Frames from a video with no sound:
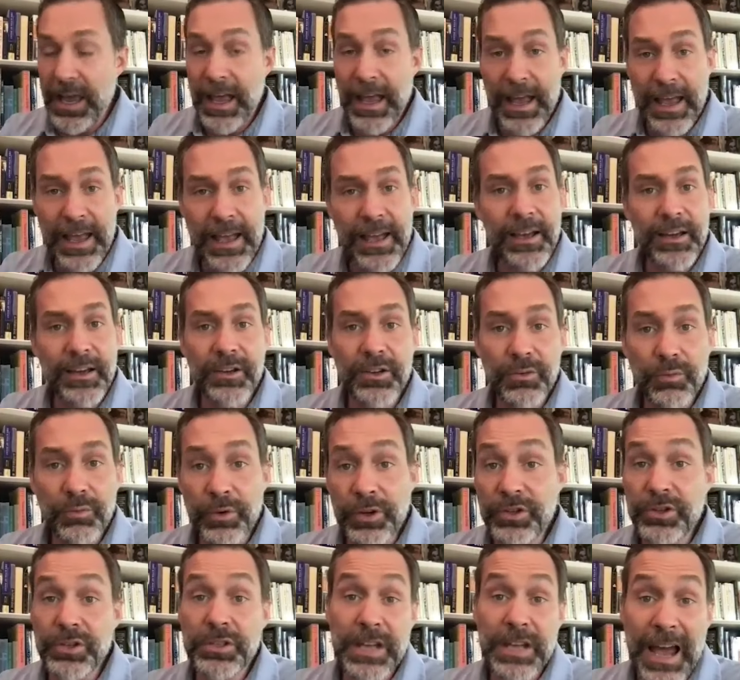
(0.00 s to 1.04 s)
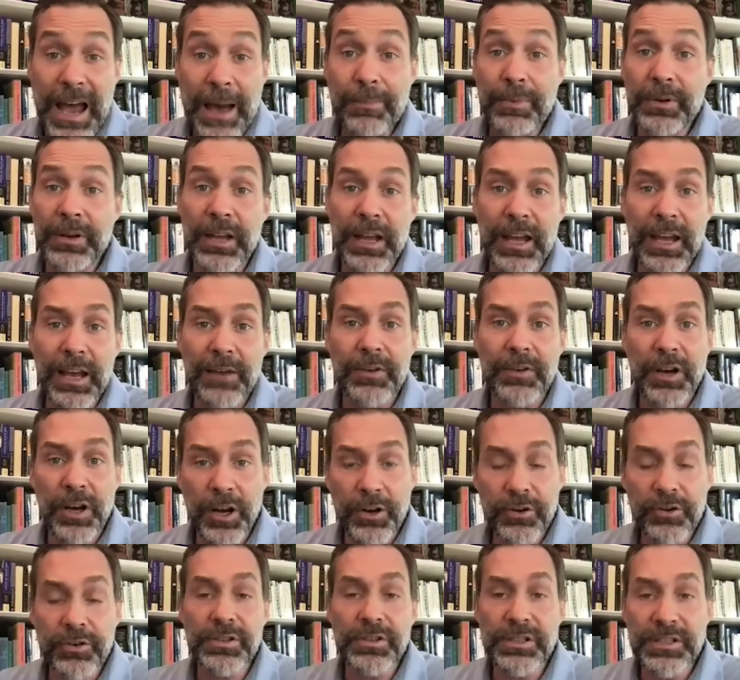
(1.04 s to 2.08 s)
And we just happen to have
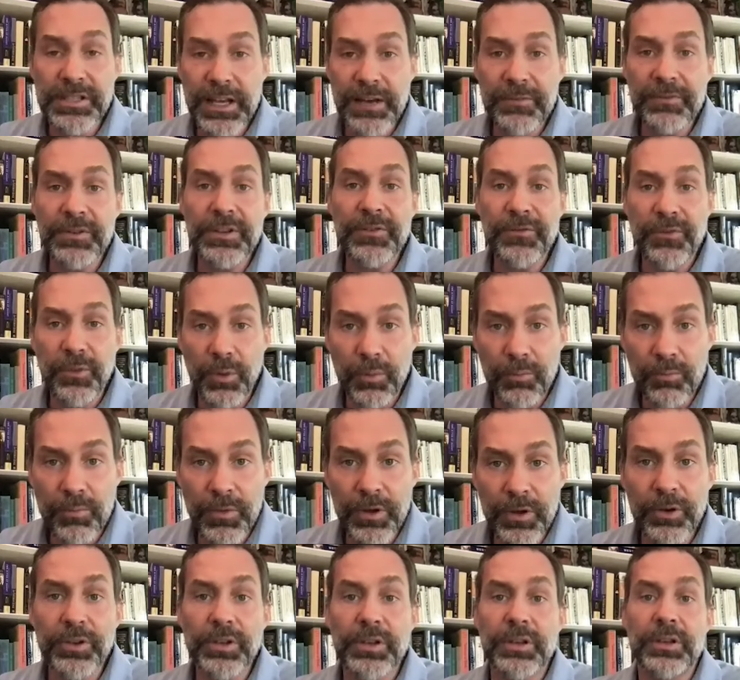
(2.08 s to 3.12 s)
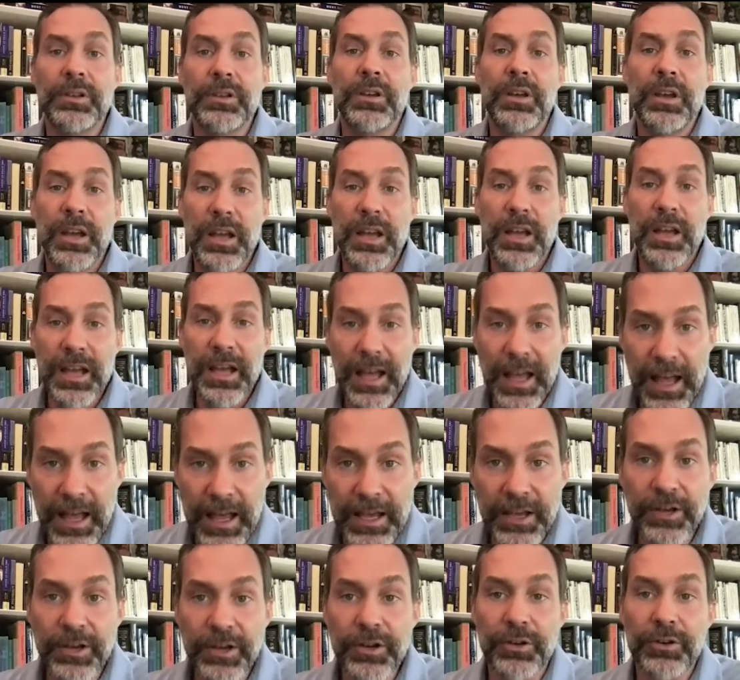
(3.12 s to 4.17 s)
174 million
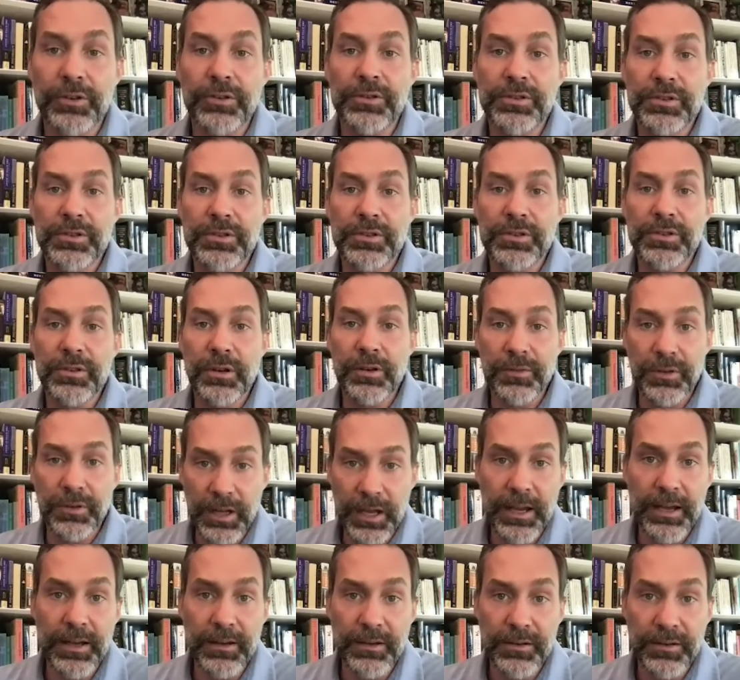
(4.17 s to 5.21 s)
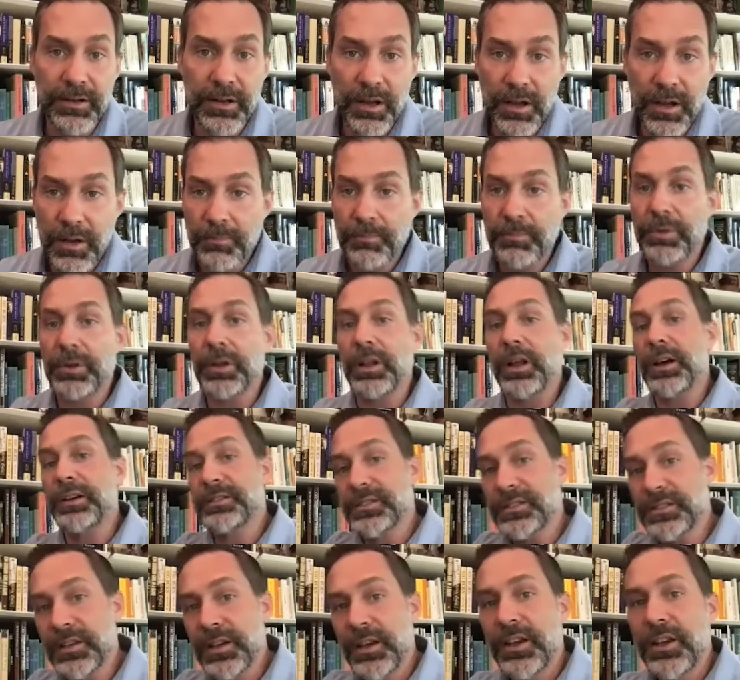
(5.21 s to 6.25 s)
acres of land.
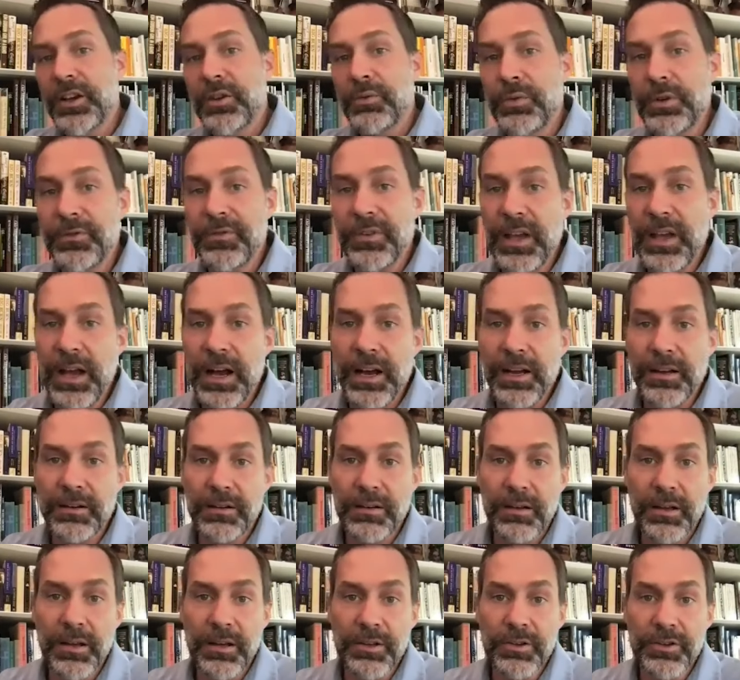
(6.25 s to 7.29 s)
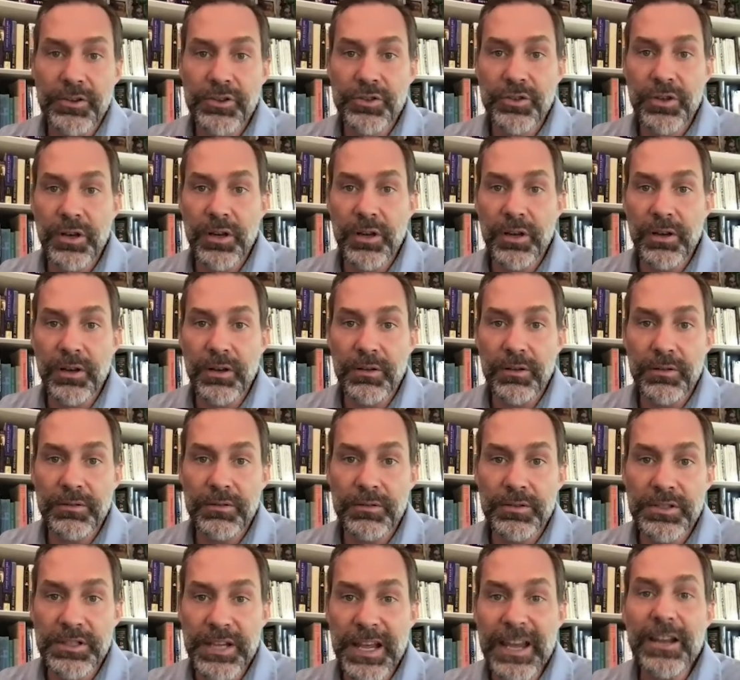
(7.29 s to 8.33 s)
Plus, we've got a, uh,
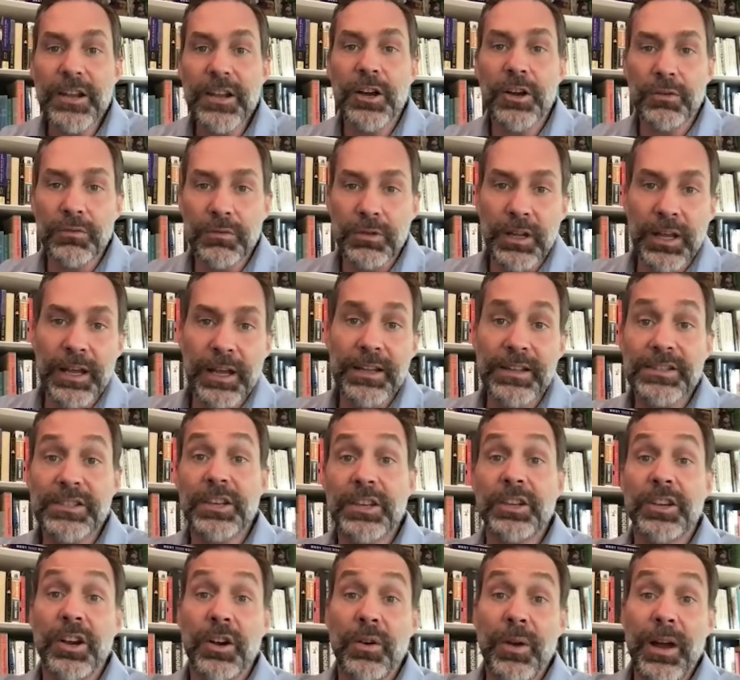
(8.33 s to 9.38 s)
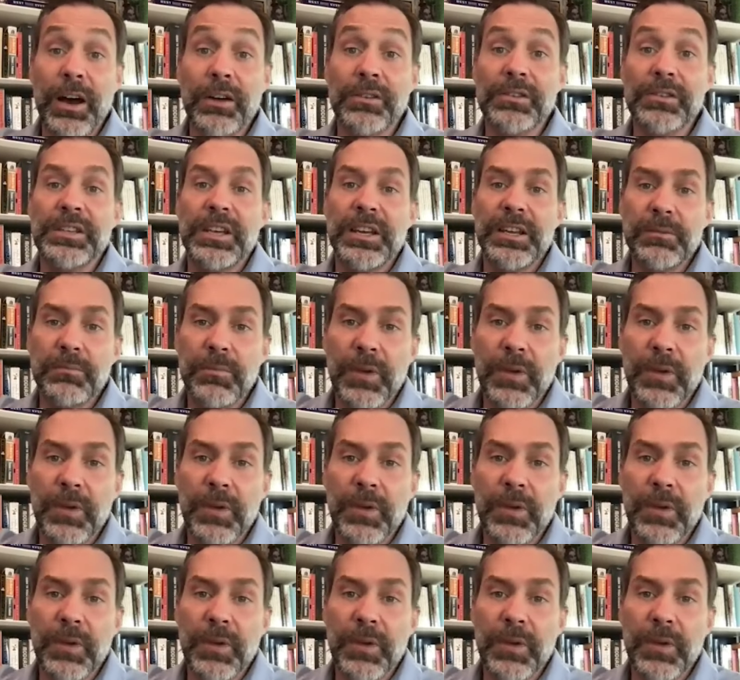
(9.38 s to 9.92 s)
state owned lands that go out 10